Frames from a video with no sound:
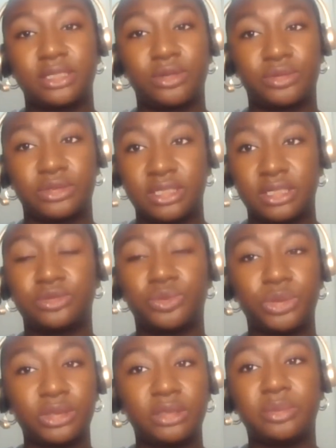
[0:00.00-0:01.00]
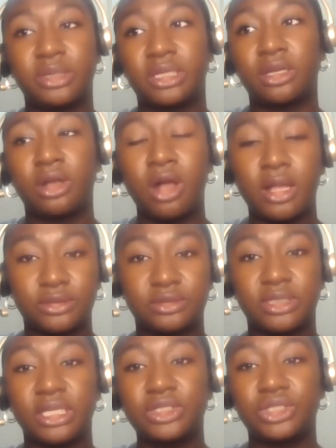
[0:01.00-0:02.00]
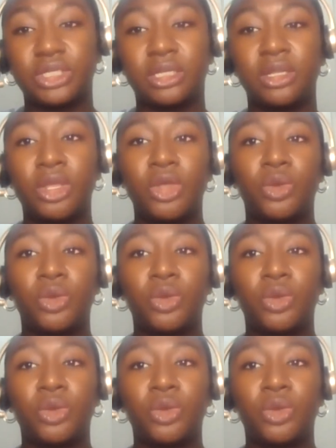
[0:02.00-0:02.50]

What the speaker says: I know the city is really big in consultation,